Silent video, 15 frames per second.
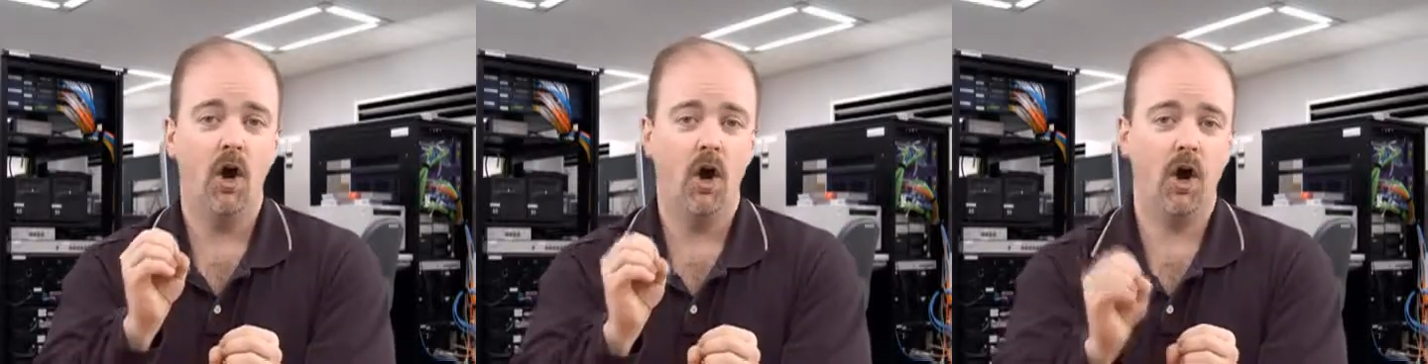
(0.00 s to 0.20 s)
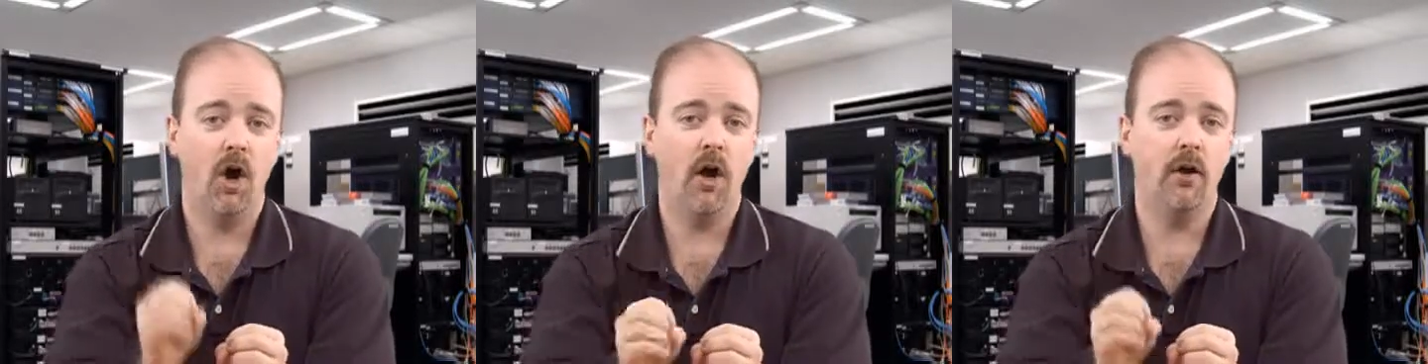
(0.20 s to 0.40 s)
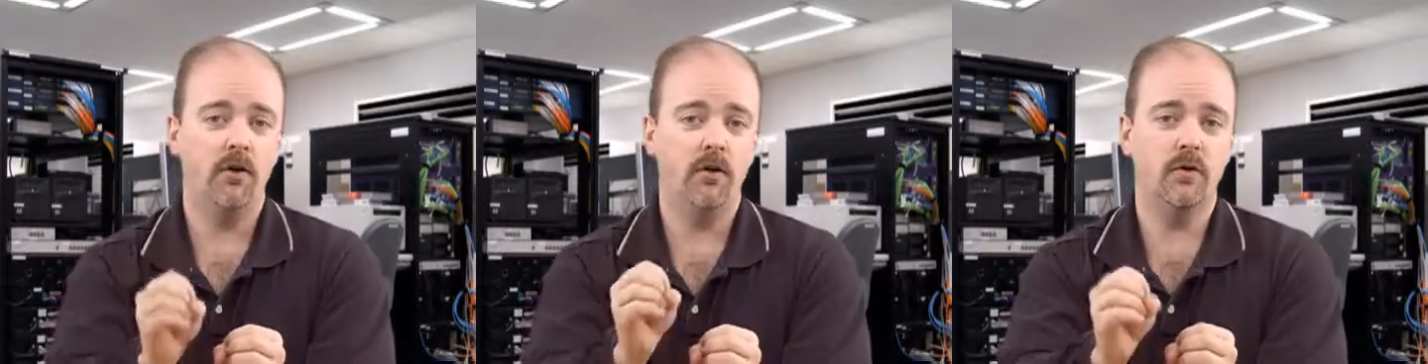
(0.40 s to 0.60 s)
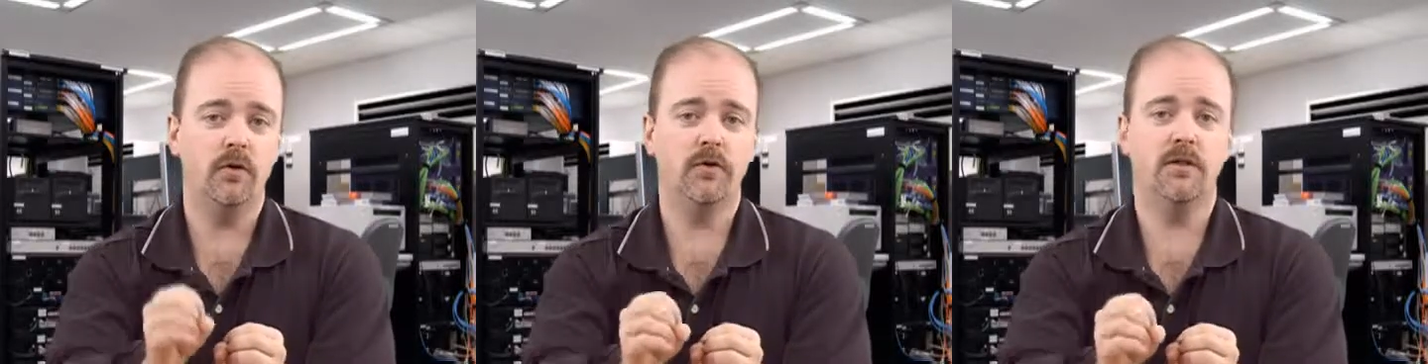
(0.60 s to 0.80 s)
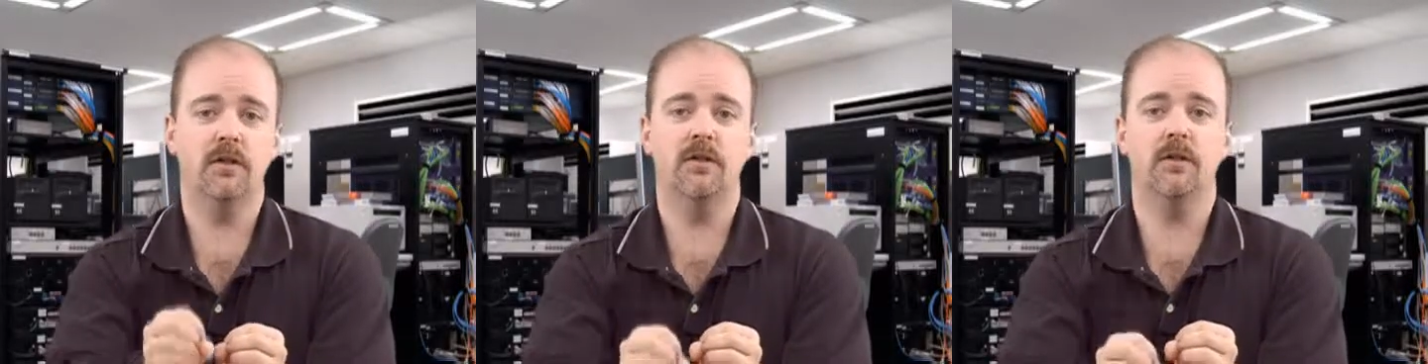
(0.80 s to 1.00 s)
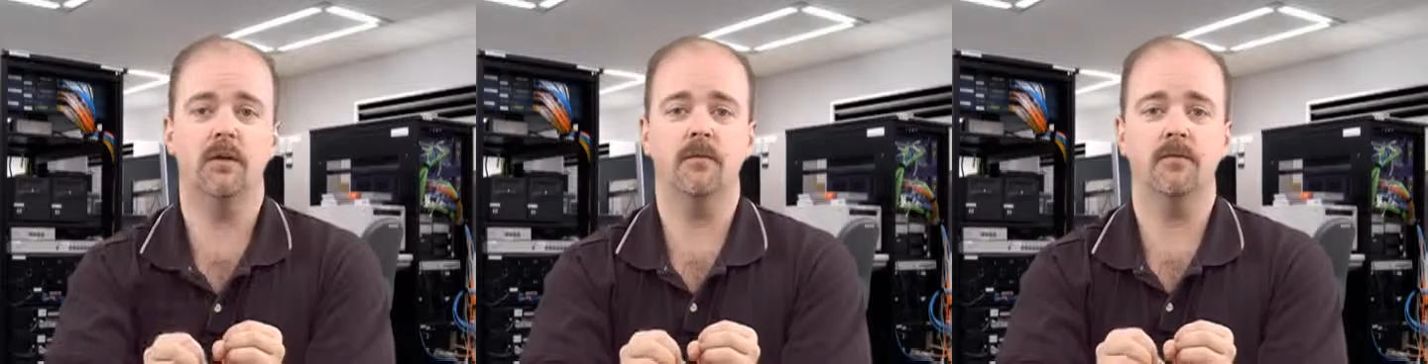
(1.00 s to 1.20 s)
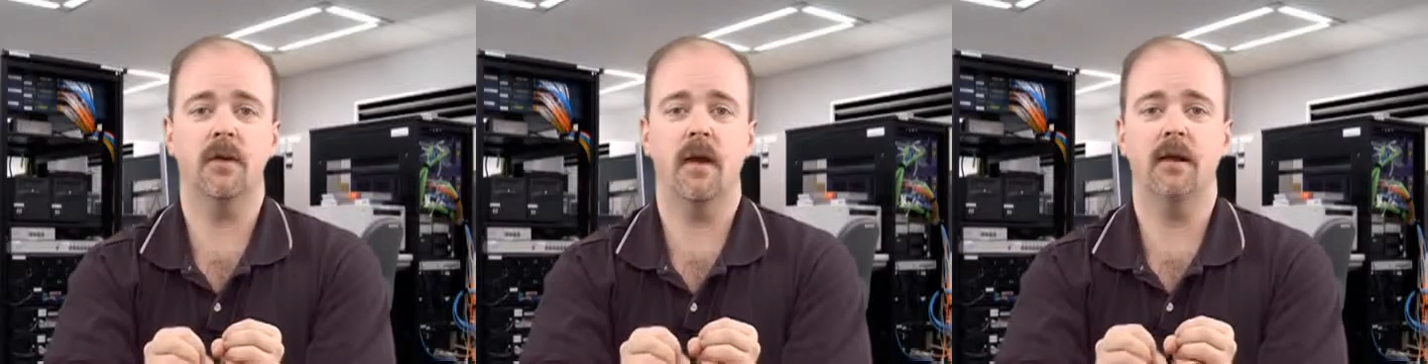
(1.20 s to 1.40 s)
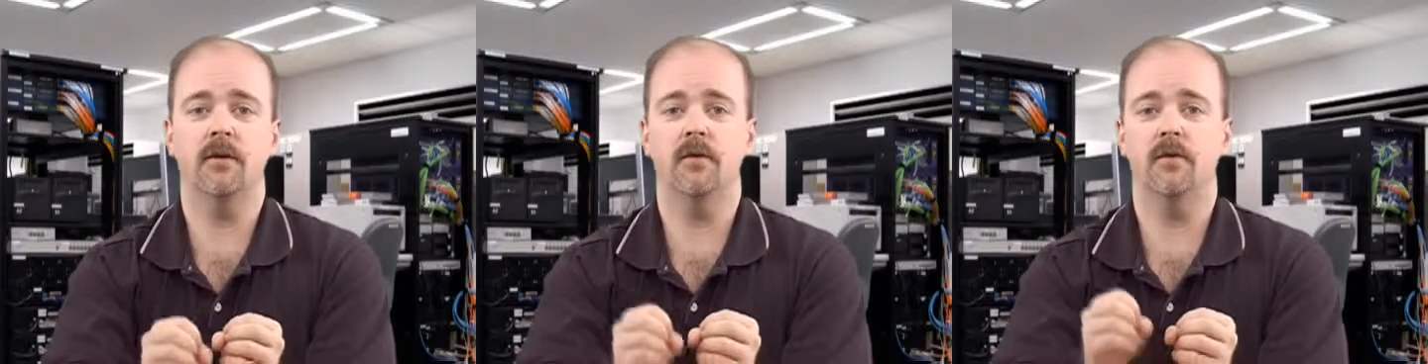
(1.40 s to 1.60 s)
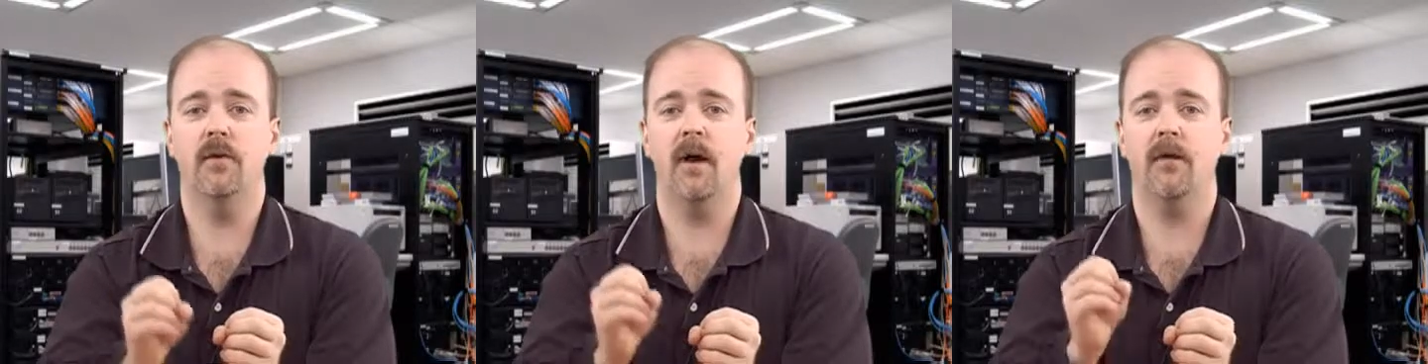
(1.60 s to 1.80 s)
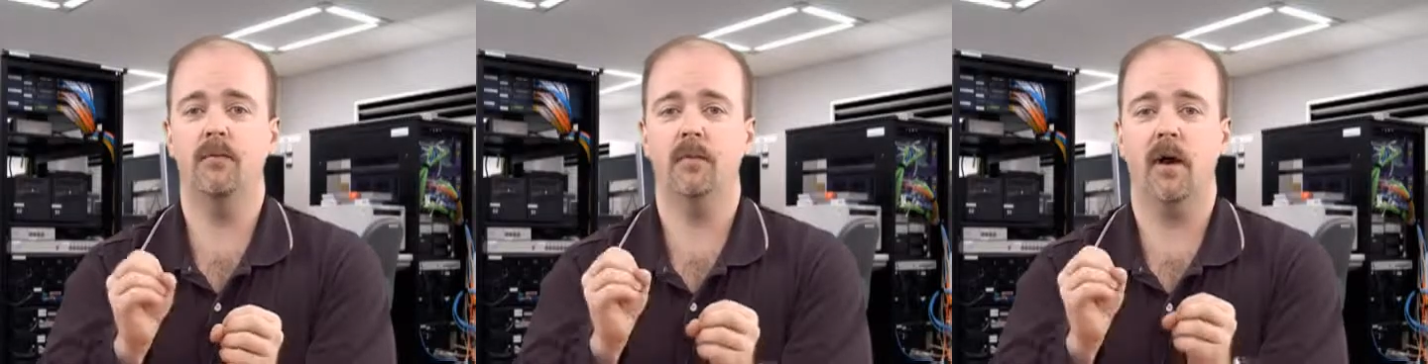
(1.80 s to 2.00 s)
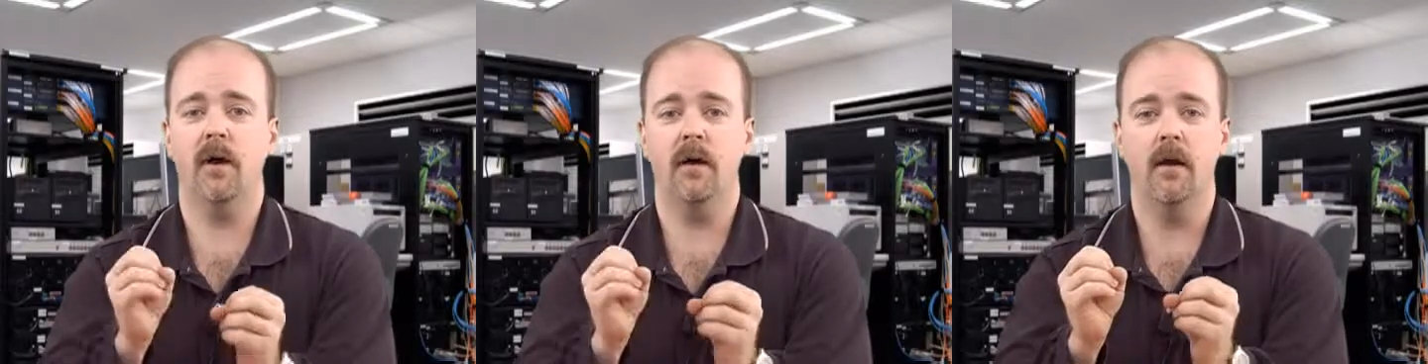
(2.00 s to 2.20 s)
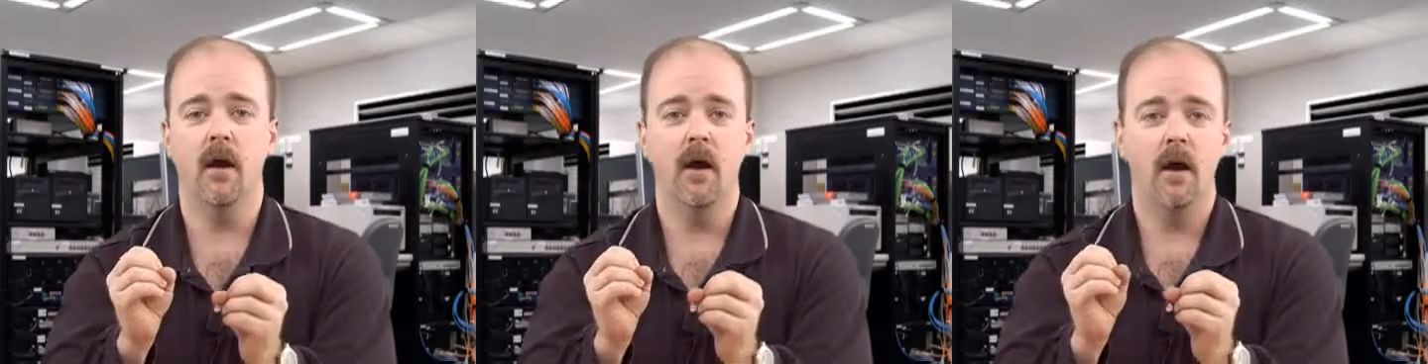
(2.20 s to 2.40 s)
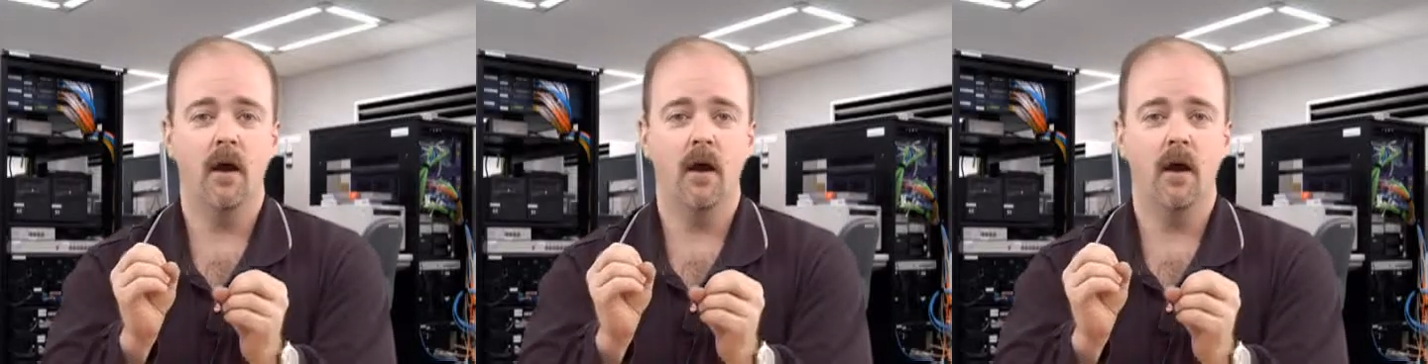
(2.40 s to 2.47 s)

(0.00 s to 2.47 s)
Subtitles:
on your systems. I can do that by